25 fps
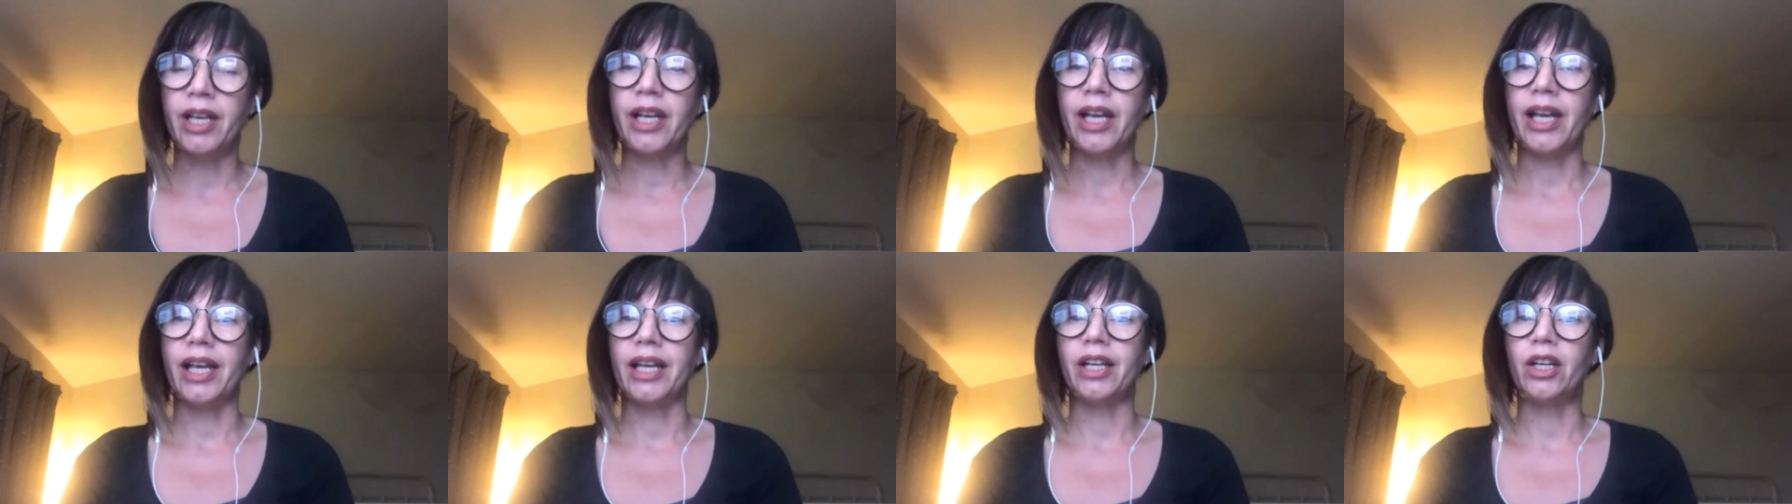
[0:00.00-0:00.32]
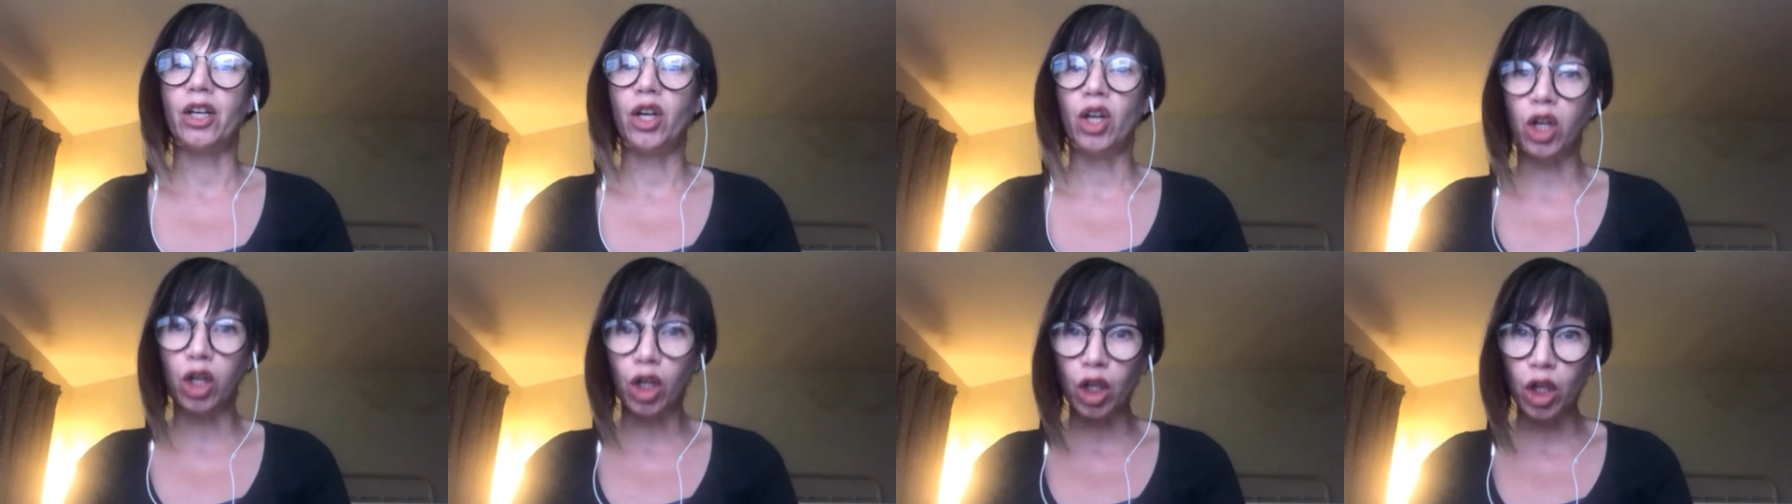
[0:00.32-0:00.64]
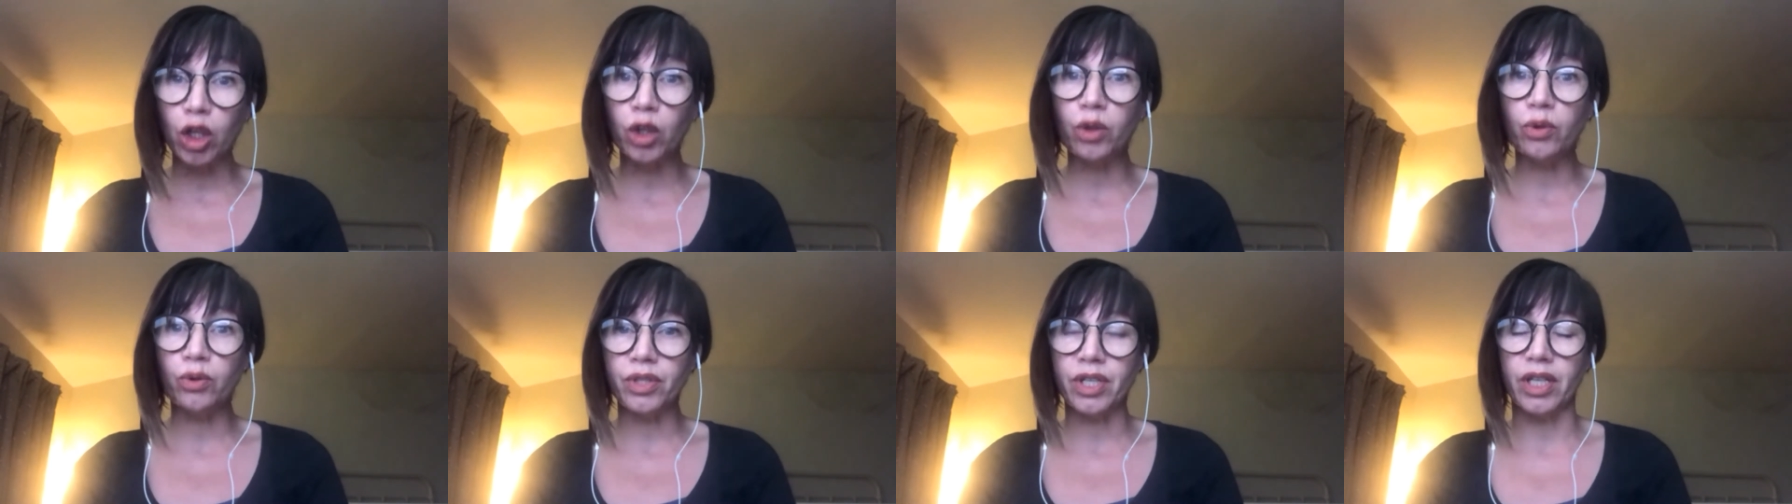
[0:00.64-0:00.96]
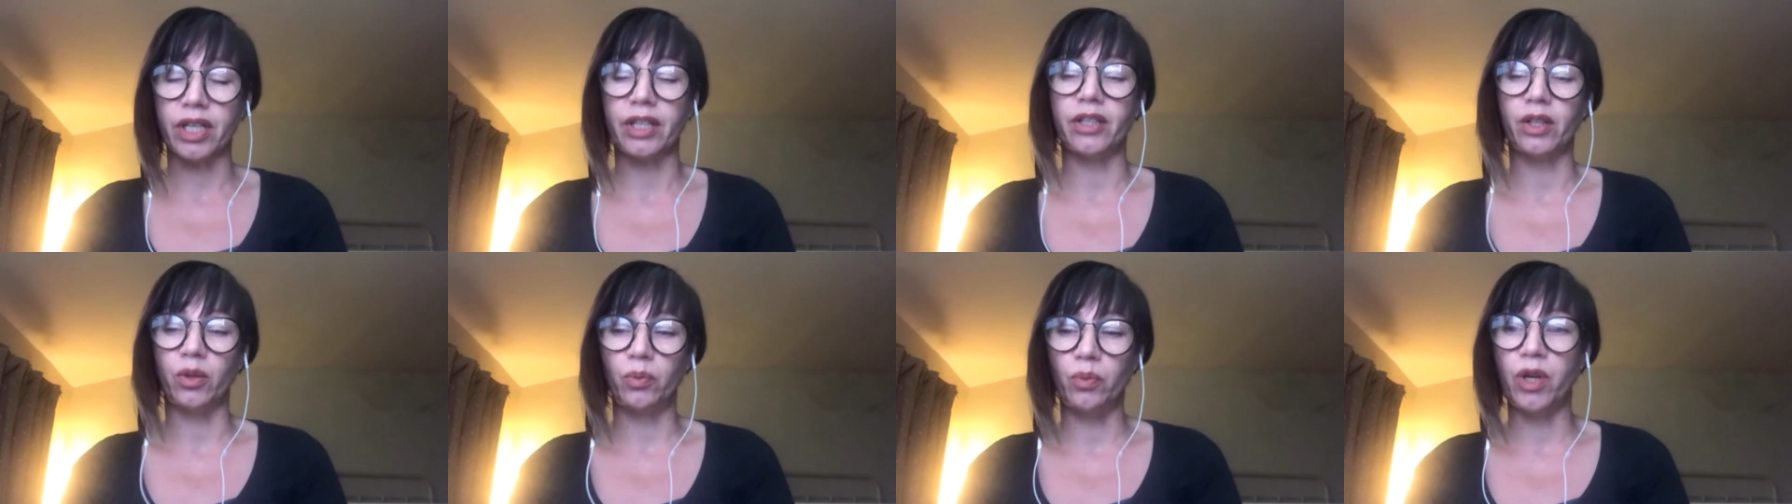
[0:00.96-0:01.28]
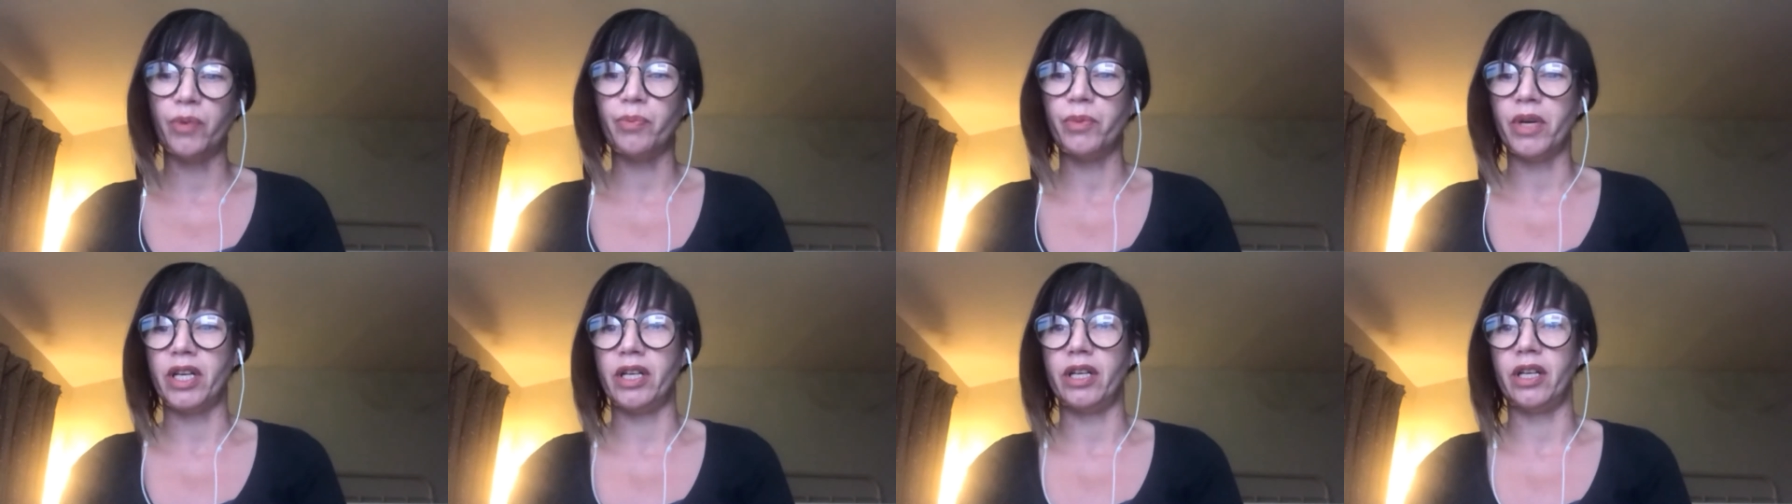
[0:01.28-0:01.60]
including the
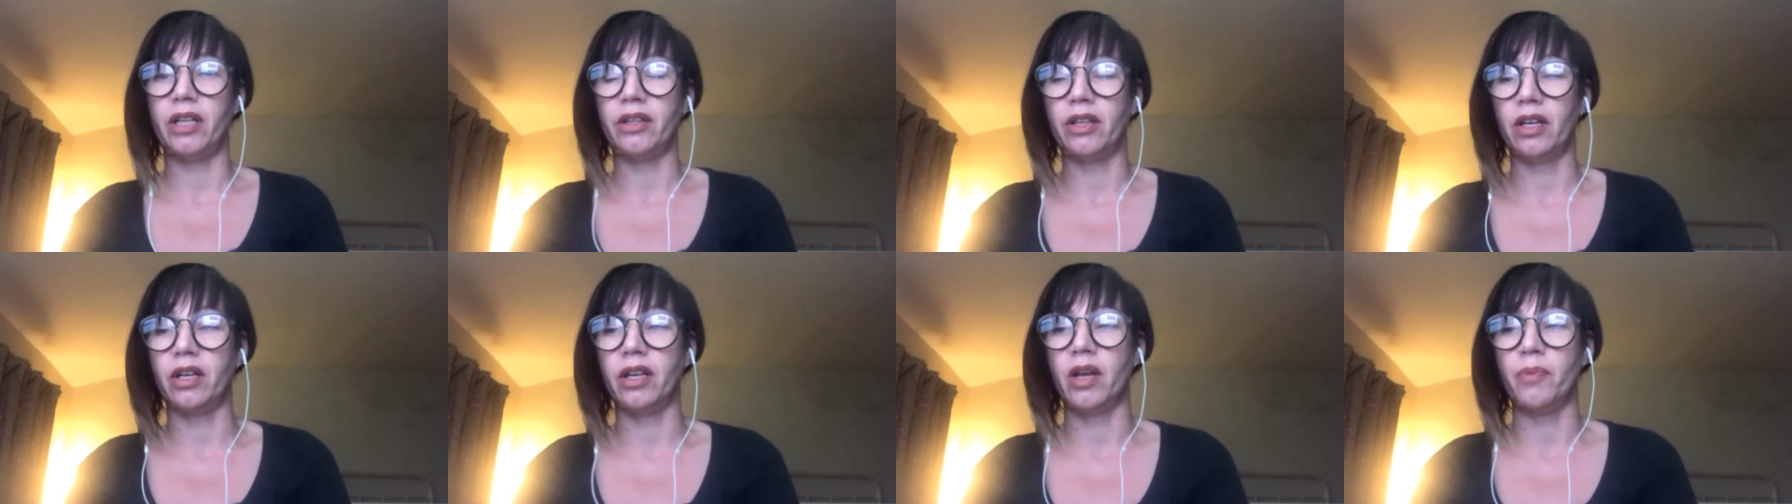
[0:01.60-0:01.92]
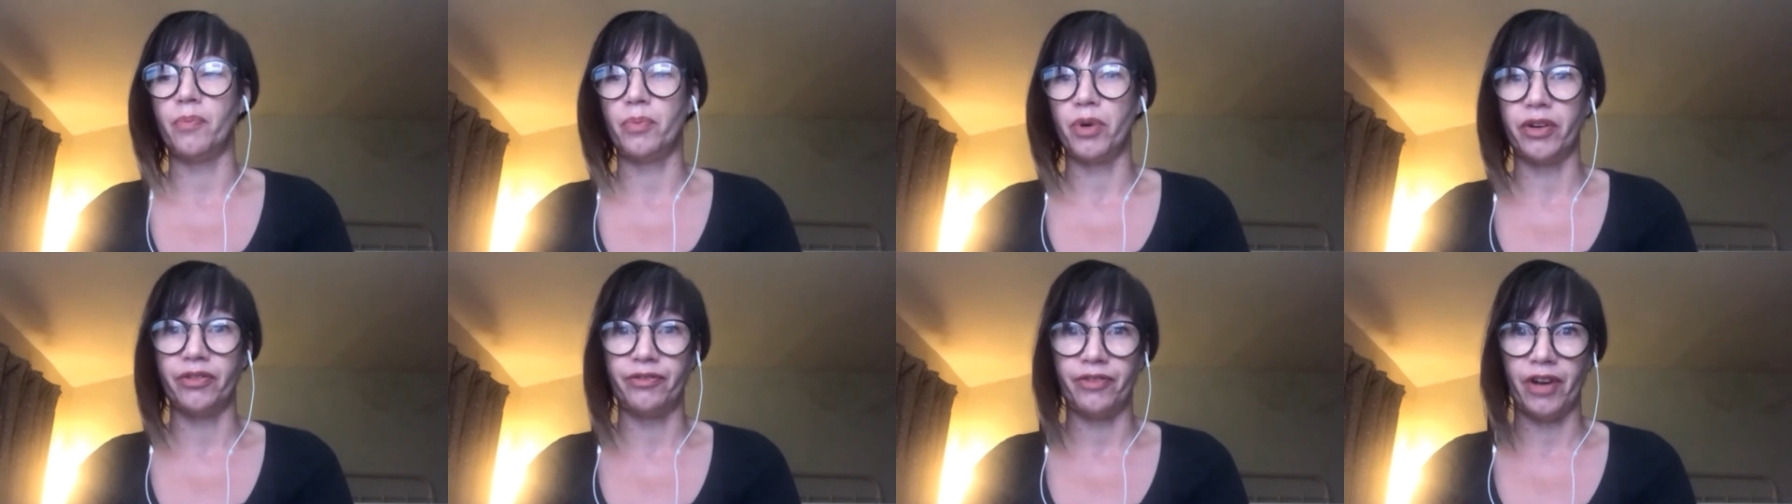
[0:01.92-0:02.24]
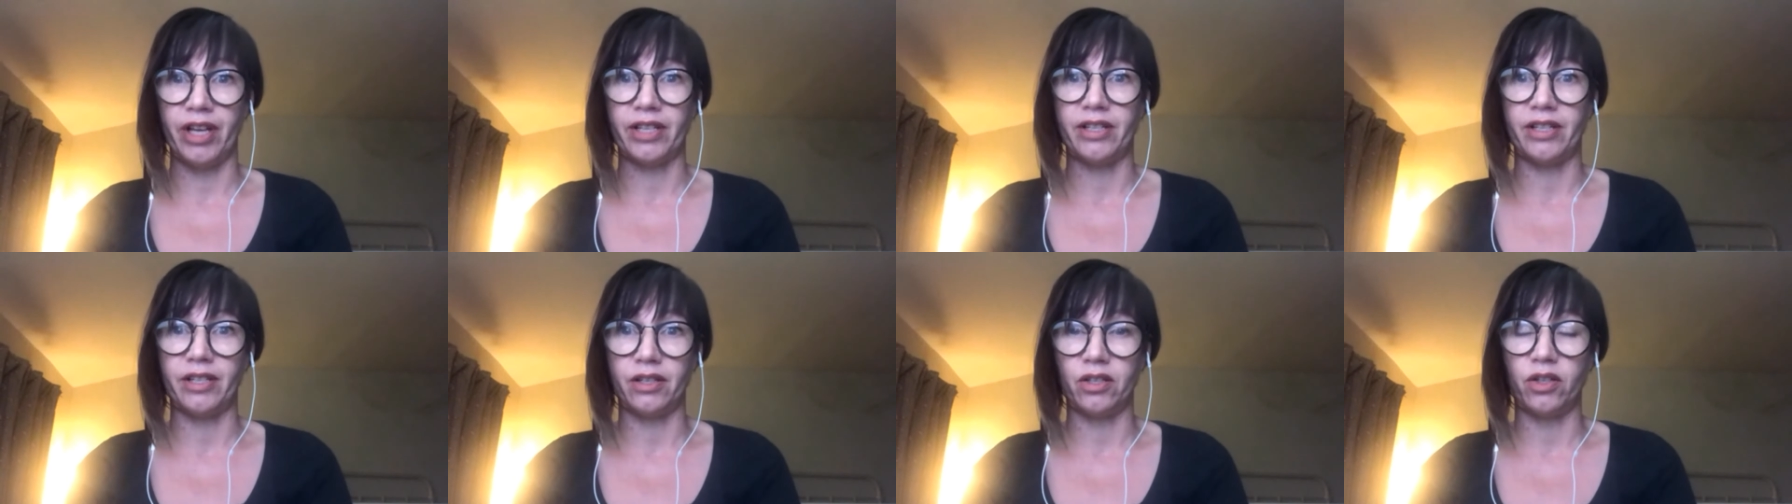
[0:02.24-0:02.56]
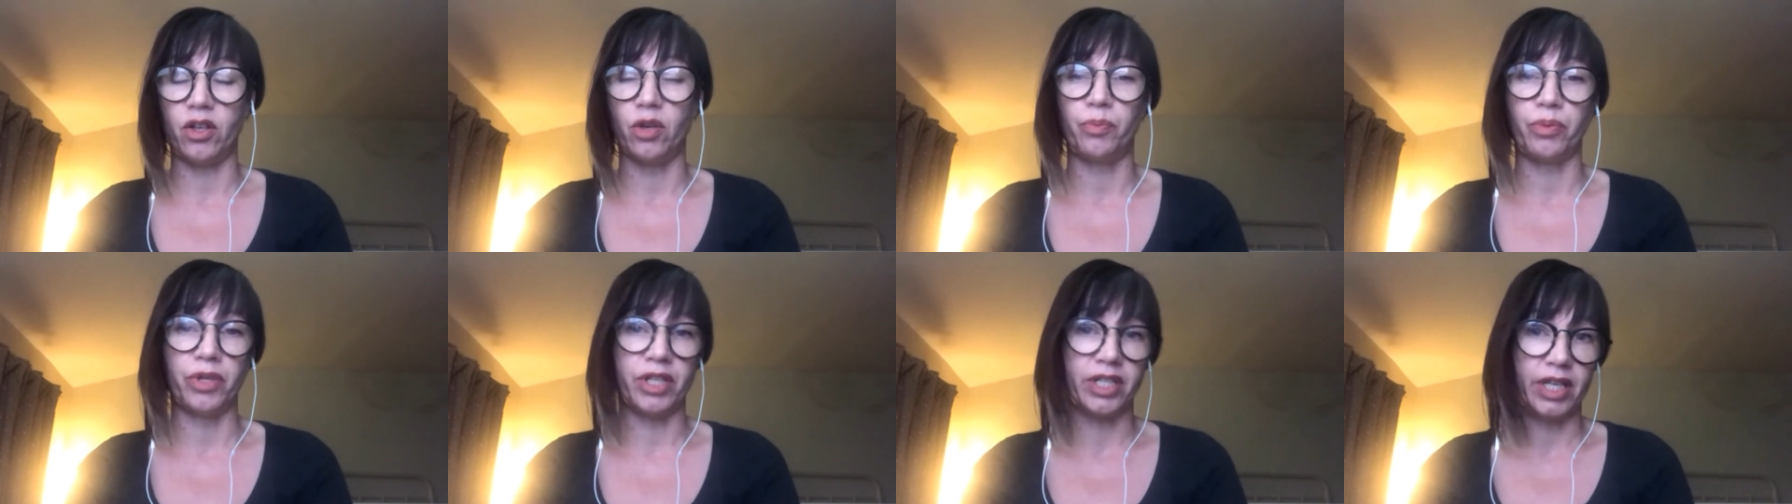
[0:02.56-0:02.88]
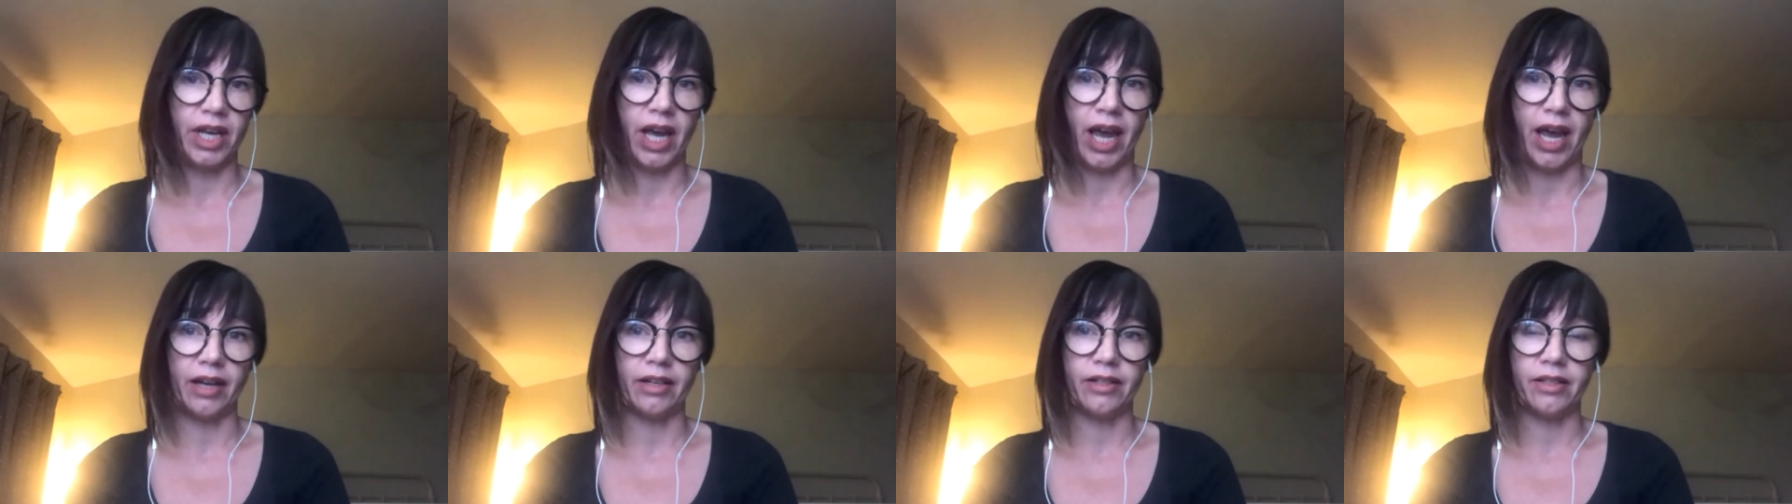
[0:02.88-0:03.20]
women that it professes to
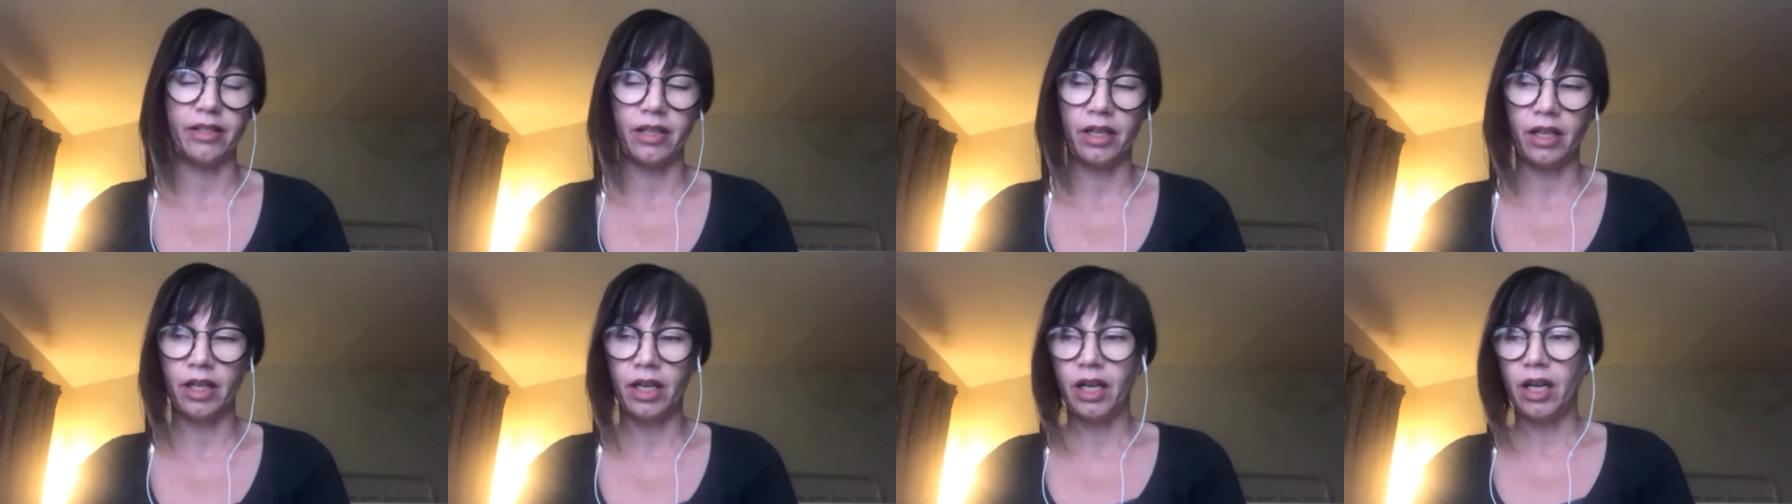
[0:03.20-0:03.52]
protect.